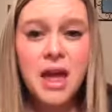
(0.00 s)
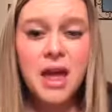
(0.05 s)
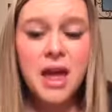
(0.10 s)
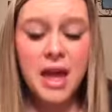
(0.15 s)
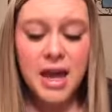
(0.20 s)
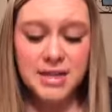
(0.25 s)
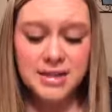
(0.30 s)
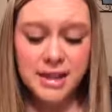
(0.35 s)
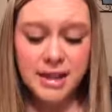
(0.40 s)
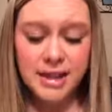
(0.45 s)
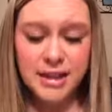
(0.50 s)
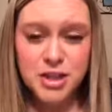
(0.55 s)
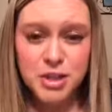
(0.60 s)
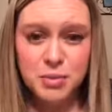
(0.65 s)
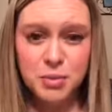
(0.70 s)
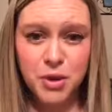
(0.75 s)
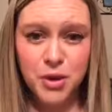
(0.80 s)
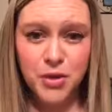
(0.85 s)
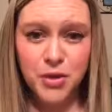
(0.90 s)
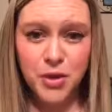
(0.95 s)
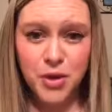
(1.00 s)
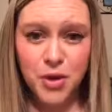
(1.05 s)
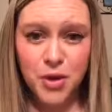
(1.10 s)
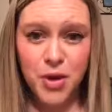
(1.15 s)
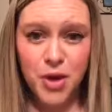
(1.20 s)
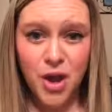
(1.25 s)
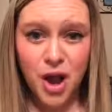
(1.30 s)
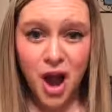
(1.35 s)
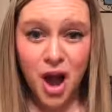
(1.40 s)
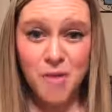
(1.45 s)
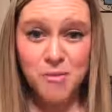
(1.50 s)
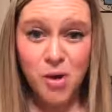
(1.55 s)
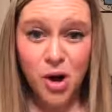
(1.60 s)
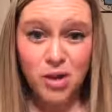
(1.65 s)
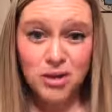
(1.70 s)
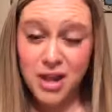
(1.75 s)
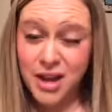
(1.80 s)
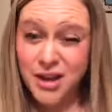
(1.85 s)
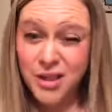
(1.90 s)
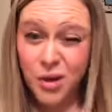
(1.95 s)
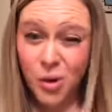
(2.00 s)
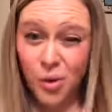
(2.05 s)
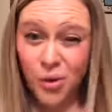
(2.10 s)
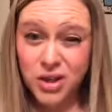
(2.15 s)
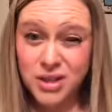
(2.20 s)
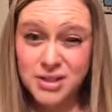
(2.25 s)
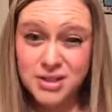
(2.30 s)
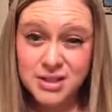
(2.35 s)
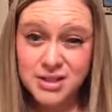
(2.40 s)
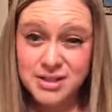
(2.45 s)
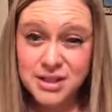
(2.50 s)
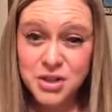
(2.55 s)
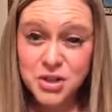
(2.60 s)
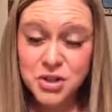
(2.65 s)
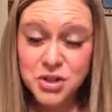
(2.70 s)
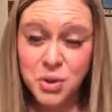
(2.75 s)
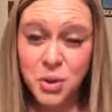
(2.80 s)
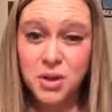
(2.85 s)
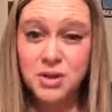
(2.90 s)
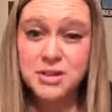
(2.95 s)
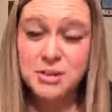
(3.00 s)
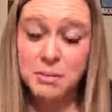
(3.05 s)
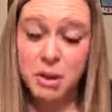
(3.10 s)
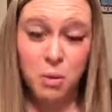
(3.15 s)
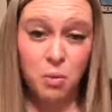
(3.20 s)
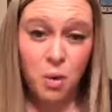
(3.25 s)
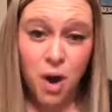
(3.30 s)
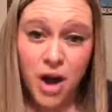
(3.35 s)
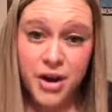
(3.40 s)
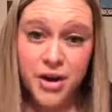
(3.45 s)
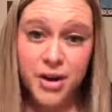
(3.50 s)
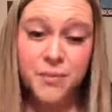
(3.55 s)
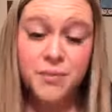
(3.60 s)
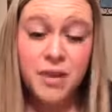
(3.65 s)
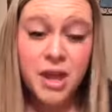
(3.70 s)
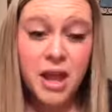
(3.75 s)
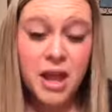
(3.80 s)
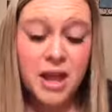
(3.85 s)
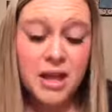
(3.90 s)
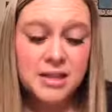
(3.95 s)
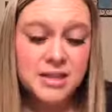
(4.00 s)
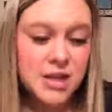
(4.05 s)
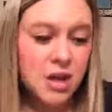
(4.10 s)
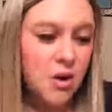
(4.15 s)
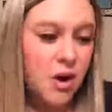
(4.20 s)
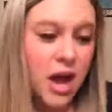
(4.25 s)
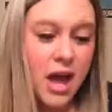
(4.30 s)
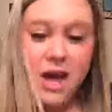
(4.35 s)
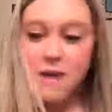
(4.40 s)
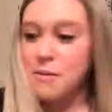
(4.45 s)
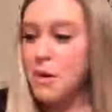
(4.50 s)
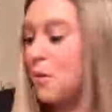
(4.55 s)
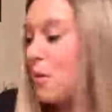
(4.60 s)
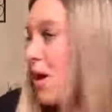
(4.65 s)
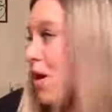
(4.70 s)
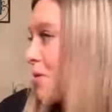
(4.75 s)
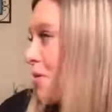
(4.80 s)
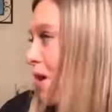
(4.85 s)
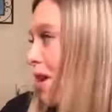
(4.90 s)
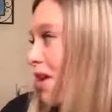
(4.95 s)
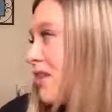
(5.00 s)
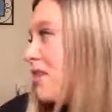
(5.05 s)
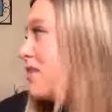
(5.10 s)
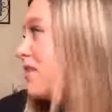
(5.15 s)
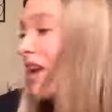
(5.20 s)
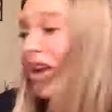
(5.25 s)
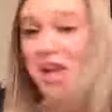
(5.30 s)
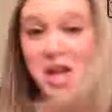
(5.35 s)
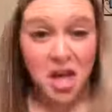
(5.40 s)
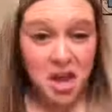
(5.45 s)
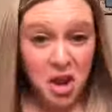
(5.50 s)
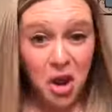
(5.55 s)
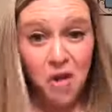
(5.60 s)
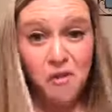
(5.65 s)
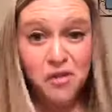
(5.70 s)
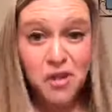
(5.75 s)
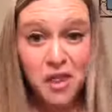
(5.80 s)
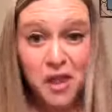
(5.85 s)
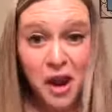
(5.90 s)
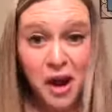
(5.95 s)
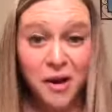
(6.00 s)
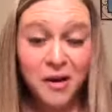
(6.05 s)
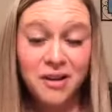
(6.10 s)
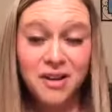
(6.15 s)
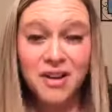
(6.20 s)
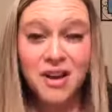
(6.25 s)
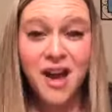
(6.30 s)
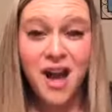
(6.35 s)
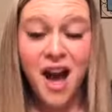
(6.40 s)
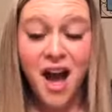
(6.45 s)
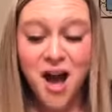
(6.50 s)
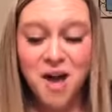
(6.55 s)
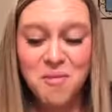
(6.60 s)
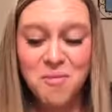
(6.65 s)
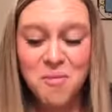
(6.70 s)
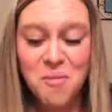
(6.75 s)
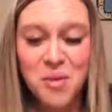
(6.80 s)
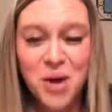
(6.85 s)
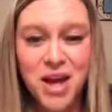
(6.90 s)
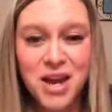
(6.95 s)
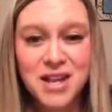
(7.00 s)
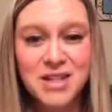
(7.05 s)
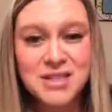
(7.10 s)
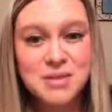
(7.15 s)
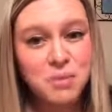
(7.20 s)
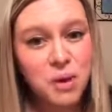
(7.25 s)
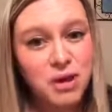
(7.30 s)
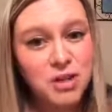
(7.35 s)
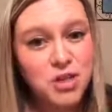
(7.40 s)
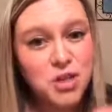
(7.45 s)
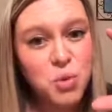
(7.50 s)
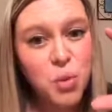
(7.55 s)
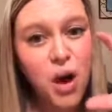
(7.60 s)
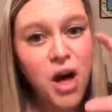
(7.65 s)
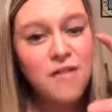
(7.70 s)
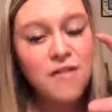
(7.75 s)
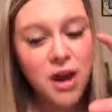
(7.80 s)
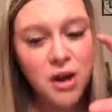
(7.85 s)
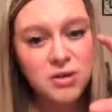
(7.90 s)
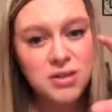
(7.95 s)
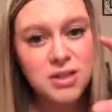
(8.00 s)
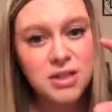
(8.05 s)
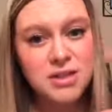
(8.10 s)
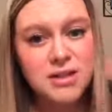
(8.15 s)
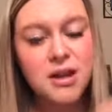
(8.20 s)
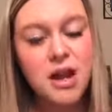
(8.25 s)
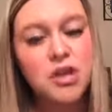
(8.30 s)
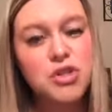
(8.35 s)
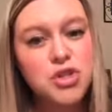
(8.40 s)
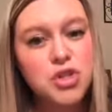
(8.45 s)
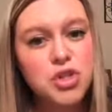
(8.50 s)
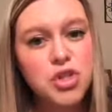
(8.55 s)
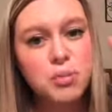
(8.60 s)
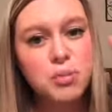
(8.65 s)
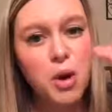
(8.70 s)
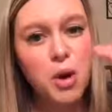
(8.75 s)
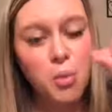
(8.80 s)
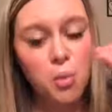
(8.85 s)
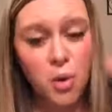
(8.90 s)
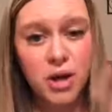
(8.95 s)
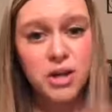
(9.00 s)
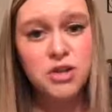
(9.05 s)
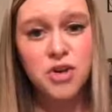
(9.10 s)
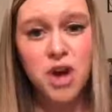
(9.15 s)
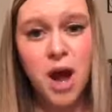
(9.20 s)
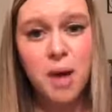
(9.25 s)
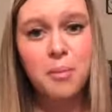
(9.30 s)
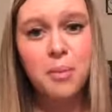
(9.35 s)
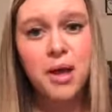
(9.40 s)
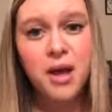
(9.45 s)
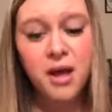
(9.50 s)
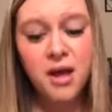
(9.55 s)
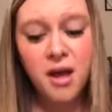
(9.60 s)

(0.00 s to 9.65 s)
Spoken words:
is I like to put a lot of the oils, the citrus oils, in my water. And so I have my water bottle, again, over there, but it's about 12 ounces, and I'll usually put 1 drop